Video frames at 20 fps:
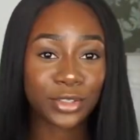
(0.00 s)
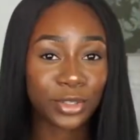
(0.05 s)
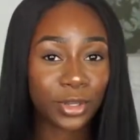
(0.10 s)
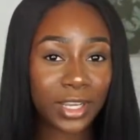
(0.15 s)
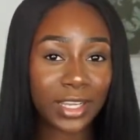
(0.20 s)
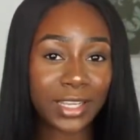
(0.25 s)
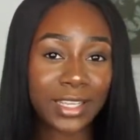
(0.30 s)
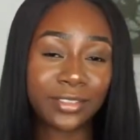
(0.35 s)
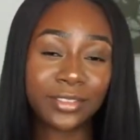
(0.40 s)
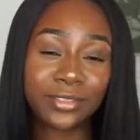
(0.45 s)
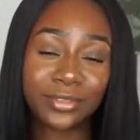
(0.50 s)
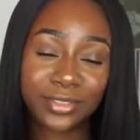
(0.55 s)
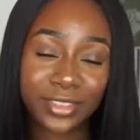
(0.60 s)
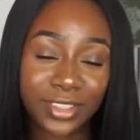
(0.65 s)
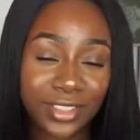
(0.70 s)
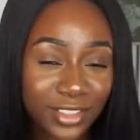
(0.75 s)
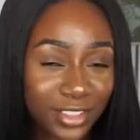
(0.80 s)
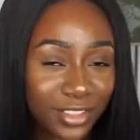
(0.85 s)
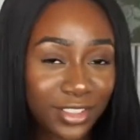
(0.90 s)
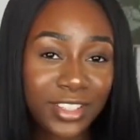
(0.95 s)
Sorry,
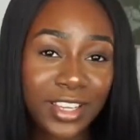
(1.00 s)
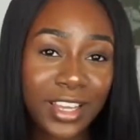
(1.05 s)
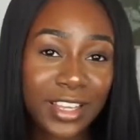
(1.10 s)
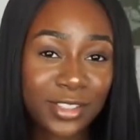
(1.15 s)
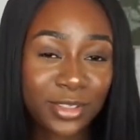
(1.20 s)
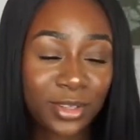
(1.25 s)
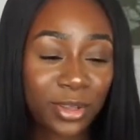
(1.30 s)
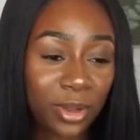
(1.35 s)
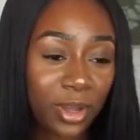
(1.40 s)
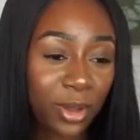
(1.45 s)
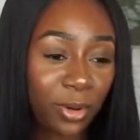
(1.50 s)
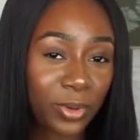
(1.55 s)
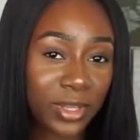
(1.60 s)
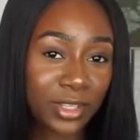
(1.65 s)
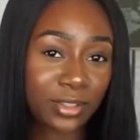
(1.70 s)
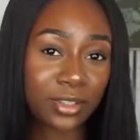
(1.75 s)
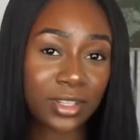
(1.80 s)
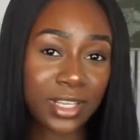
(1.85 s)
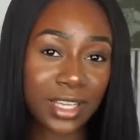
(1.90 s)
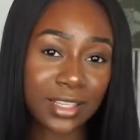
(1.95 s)
you guys know I
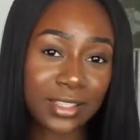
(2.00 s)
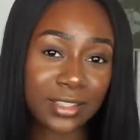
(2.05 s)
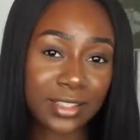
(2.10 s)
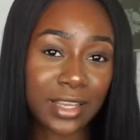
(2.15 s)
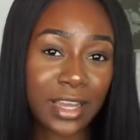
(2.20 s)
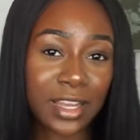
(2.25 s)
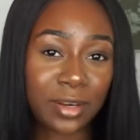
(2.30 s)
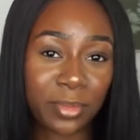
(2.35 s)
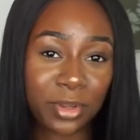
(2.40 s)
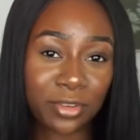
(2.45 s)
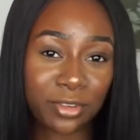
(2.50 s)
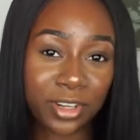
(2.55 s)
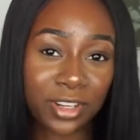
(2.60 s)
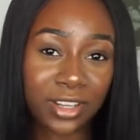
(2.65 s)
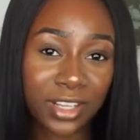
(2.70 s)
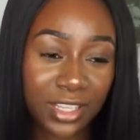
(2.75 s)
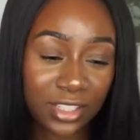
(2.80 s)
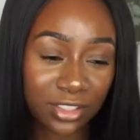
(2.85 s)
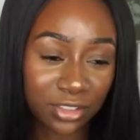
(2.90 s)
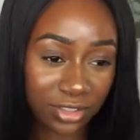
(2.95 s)
always look at a side
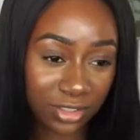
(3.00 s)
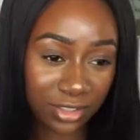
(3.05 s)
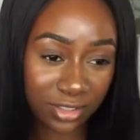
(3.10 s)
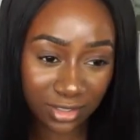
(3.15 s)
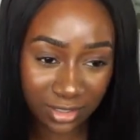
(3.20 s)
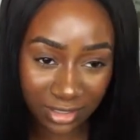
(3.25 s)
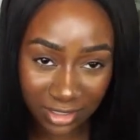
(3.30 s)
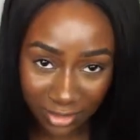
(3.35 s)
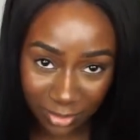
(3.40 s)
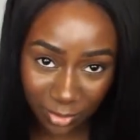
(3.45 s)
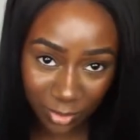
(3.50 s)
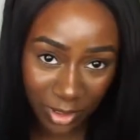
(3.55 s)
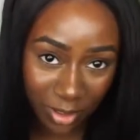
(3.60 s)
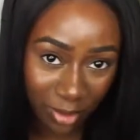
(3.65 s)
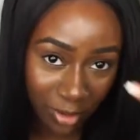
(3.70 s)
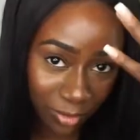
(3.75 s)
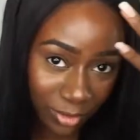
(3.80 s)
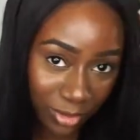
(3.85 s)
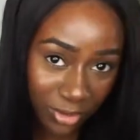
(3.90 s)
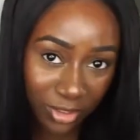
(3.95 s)
mirror. It just lets me
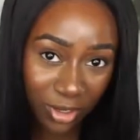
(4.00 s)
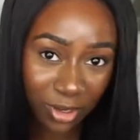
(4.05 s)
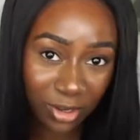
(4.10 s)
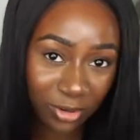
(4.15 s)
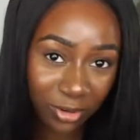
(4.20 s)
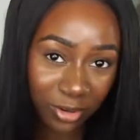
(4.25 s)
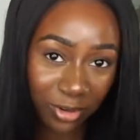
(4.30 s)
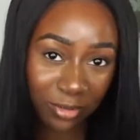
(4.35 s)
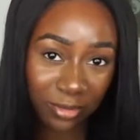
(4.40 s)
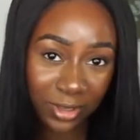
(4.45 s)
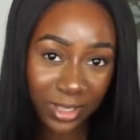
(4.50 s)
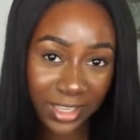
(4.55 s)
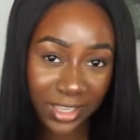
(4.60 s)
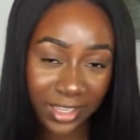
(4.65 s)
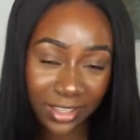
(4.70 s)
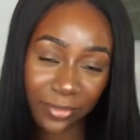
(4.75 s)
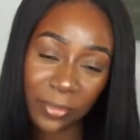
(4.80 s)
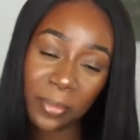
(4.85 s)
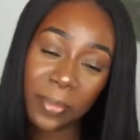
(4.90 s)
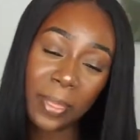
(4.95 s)
know what's going on over
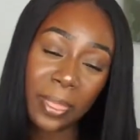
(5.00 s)
here.